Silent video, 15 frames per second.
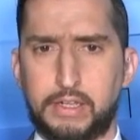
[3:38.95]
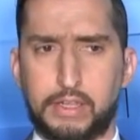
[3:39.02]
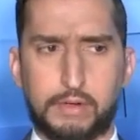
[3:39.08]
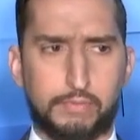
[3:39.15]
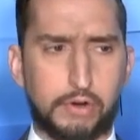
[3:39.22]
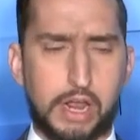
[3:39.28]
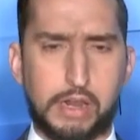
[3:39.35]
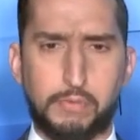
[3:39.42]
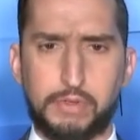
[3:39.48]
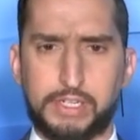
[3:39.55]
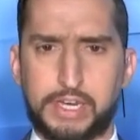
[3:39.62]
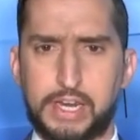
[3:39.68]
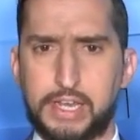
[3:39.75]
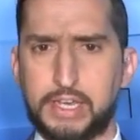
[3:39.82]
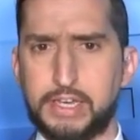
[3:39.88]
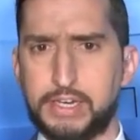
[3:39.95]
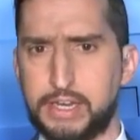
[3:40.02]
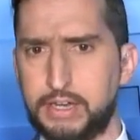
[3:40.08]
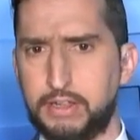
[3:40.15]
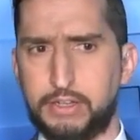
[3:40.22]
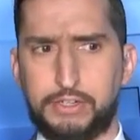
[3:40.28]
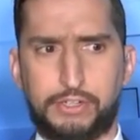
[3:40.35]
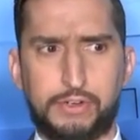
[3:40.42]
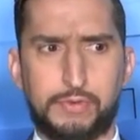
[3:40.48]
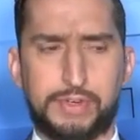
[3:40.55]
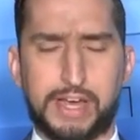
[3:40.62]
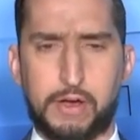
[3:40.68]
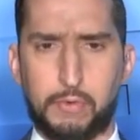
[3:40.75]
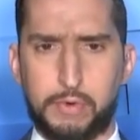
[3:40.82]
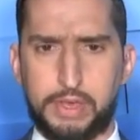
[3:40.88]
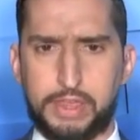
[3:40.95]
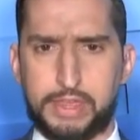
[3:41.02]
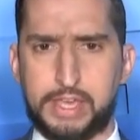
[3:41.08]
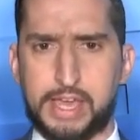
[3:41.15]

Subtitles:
LeBron was getting a kneel issue dealt with.